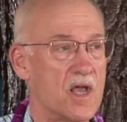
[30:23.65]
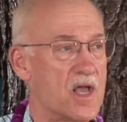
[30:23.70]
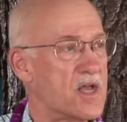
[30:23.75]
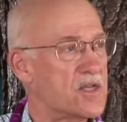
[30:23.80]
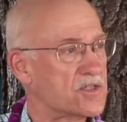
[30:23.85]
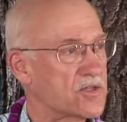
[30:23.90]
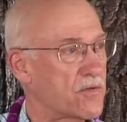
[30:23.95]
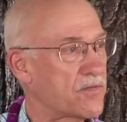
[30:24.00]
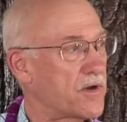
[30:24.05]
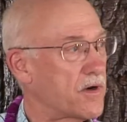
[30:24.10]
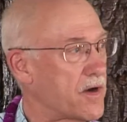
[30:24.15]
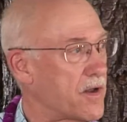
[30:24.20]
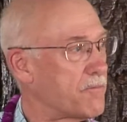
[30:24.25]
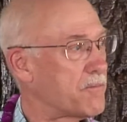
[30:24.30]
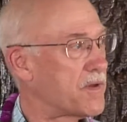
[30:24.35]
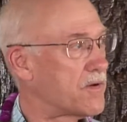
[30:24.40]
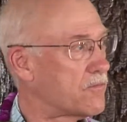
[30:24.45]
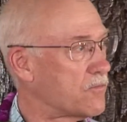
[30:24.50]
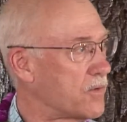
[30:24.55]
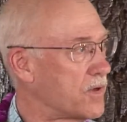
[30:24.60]
So there have
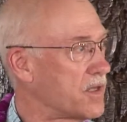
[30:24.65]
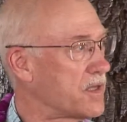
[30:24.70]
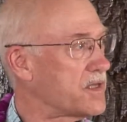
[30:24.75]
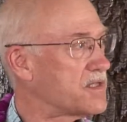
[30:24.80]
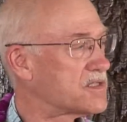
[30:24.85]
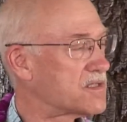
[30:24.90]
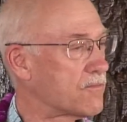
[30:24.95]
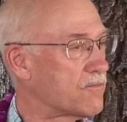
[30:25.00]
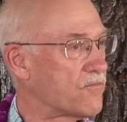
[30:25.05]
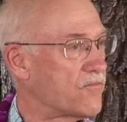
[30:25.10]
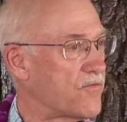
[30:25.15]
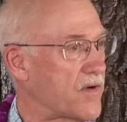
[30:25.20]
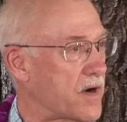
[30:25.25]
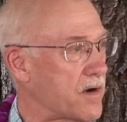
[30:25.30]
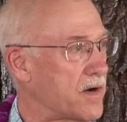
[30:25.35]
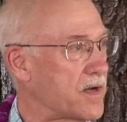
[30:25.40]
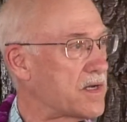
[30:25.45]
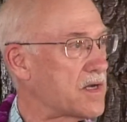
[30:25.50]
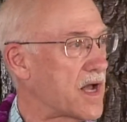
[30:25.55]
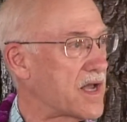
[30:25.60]
been really some
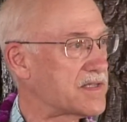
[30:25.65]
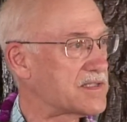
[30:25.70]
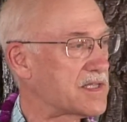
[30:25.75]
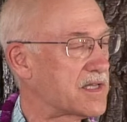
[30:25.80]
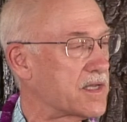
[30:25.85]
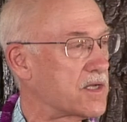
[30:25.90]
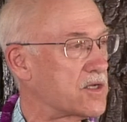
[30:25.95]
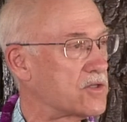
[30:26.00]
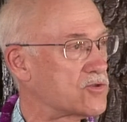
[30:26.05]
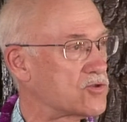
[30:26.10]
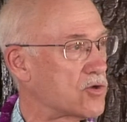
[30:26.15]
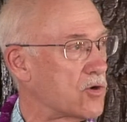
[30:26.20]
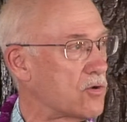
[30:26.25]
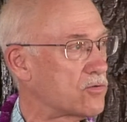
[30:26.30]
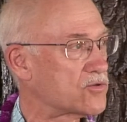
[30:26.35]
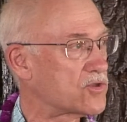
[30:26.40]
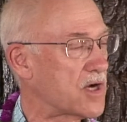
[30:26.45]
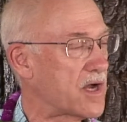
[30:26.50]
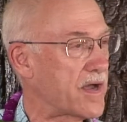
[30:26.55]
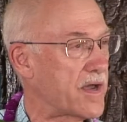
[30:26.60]
very nicely controlled
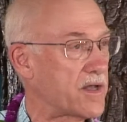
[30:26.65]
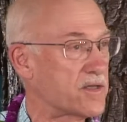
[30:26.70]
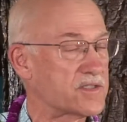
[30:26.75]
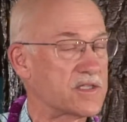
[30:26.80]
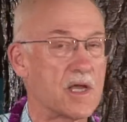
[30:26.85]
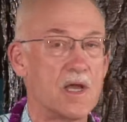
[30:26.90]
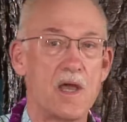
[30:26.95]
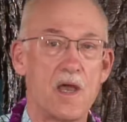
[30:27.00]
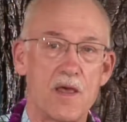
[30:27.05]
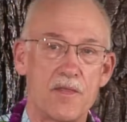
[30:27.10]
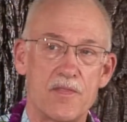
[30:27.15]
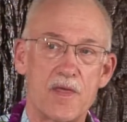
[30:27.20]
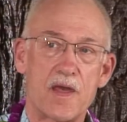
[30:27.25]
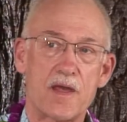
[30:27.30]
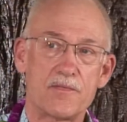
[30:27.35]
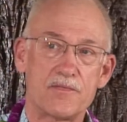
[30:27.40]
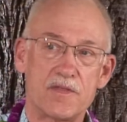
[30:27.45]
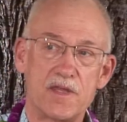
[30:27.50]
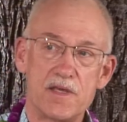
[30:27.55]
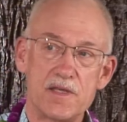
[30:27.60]
trials
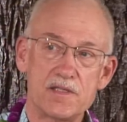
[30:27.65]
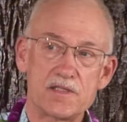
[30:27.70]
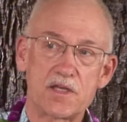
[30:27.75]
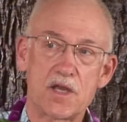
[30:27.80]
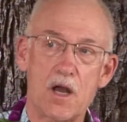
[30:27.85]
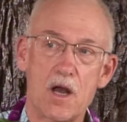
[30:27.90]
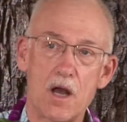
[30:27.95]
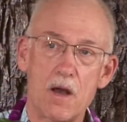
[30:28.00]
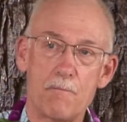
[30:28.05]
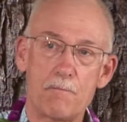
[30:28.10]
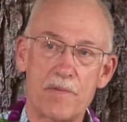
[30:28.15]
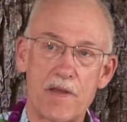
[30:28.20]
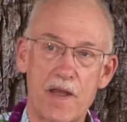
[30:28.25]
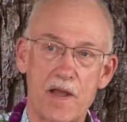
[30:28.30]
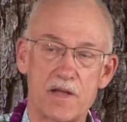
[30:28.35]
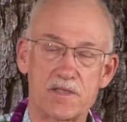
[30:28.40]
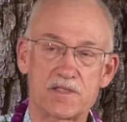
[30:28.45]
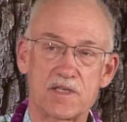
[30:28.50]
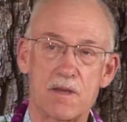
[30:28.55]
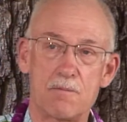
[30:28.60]
that these
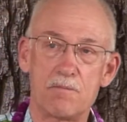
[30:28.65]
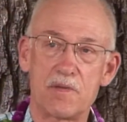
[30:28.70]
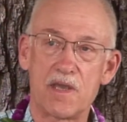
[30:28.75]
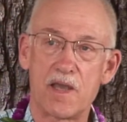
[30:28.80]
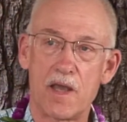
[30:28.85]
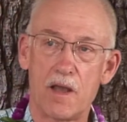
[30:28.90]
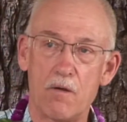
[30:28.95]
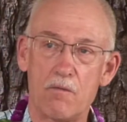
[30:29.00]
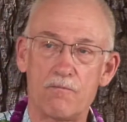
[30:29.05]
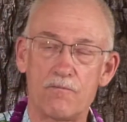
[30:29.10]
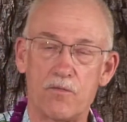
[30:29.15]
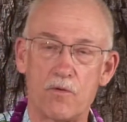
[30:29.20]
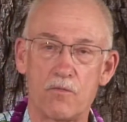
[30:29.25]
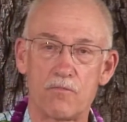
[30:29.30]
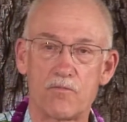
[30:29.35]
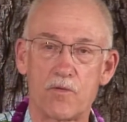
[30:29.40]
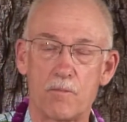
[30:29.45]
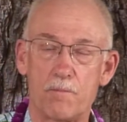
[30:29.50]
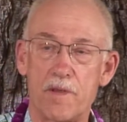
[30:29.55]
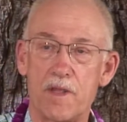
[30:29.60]
compounds can be helpful
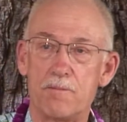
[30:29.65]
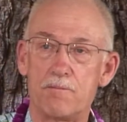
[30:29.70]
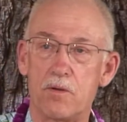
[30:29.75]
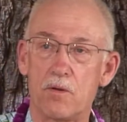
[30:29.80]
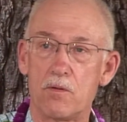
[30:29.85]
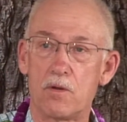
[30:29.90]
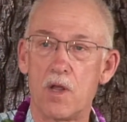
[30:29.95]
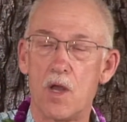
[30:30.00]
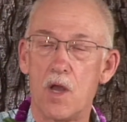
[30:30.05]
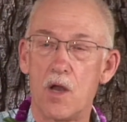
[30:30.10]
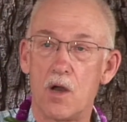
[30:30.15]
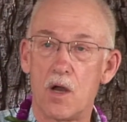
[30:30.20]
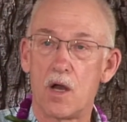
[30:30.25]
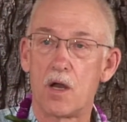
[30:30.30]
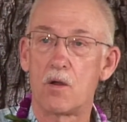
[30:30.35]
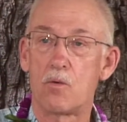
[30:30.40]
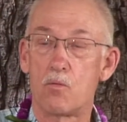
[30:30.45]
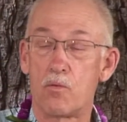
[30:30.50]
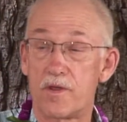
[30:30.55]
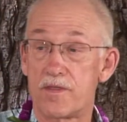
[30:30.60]
for people
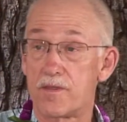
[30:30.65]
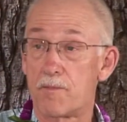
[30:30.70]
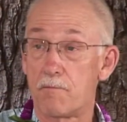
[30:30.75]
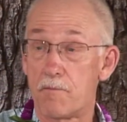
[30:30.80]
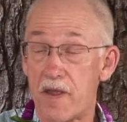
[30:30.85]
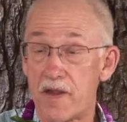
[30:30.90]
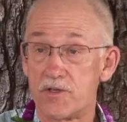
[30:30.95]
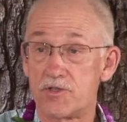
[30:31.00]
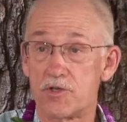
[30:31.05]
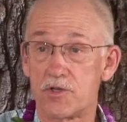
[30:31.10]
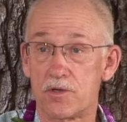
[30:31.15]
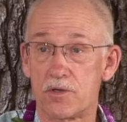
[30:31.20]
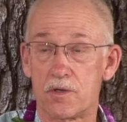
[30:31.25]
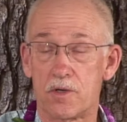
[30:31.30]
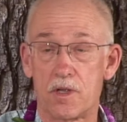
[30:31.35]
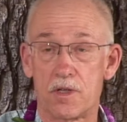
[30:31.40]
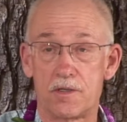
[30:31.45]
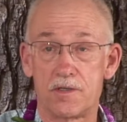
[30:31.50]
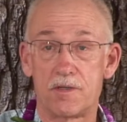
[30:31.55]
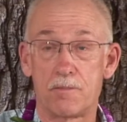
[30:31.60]
with major
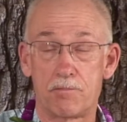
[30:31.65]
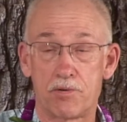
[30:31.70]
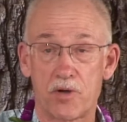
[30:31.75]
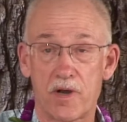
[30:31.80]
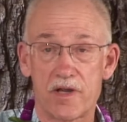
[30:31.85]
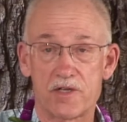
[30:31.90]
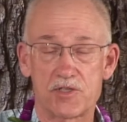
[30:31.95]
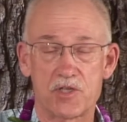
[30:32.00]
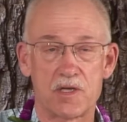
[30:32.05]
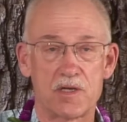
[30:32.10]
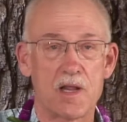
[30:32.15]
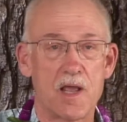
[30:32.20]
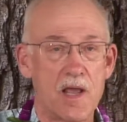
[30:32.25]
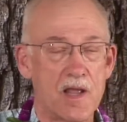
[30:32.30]
depression.